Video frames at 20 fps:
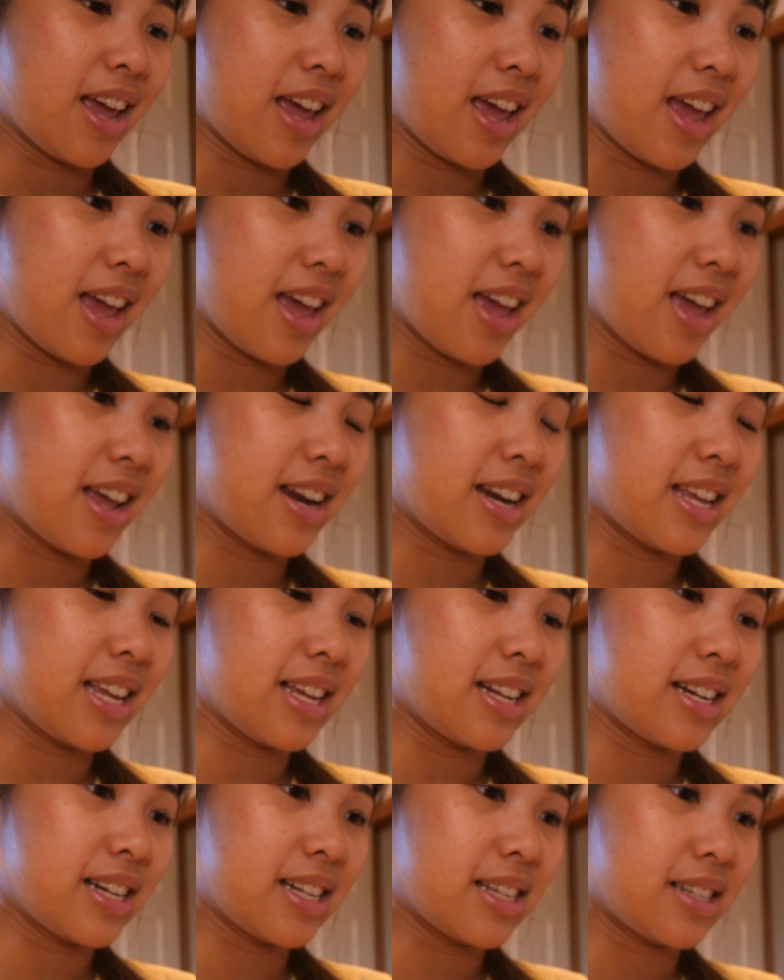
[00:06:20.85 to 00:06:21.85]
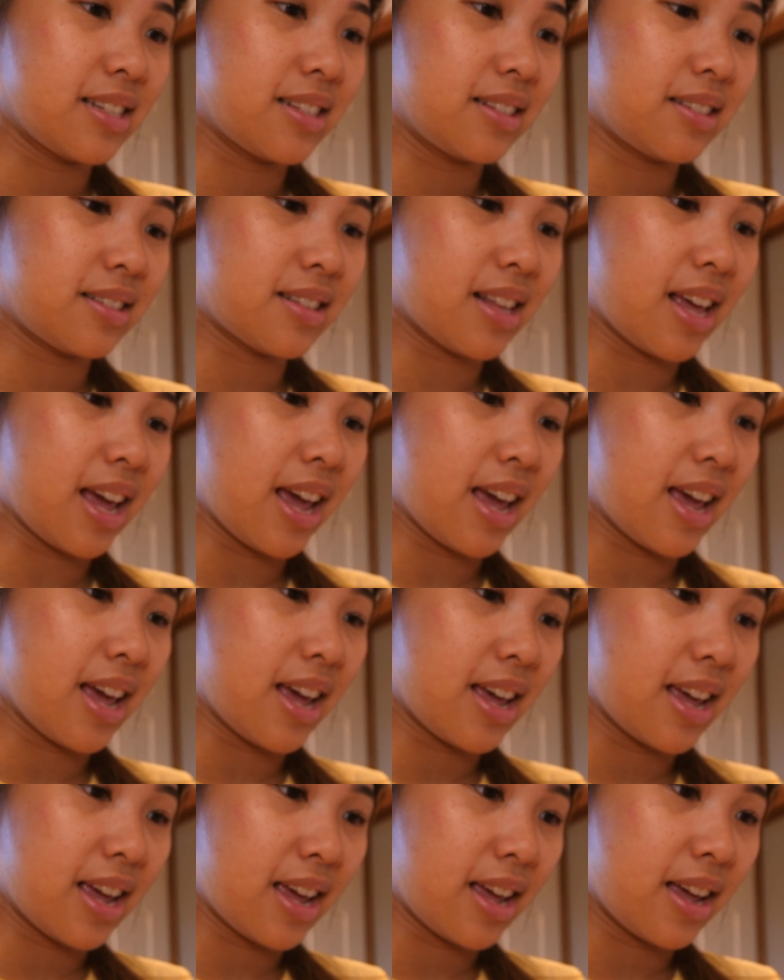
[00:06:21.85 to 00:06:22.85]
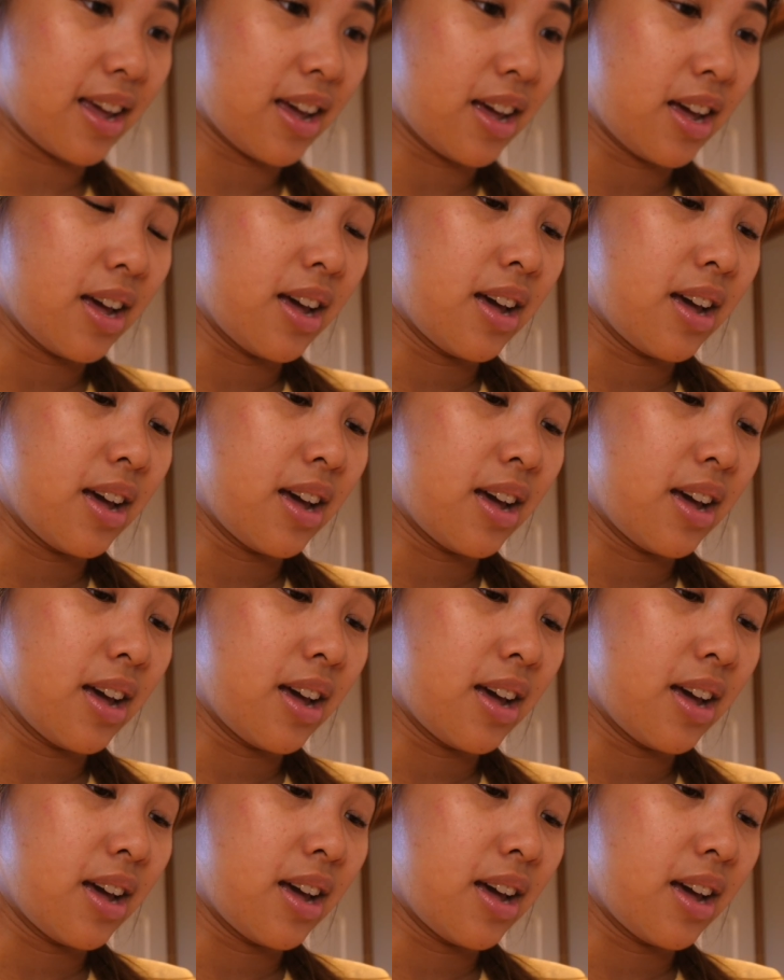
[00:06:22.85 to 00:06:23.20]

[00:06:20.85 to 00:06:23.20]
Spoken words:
and it is a